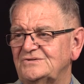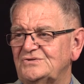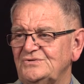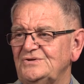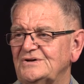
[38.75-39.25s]

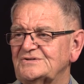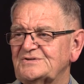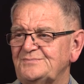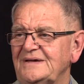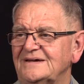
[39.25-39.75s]
"Do not
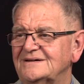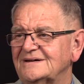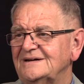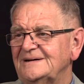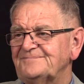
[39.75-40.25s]
speak
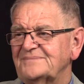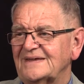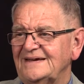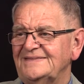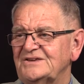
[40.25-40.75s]

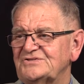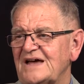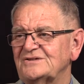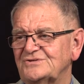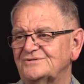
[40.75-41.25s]
in the
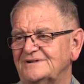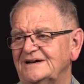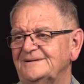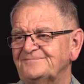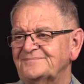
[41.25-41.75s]
sanctuary."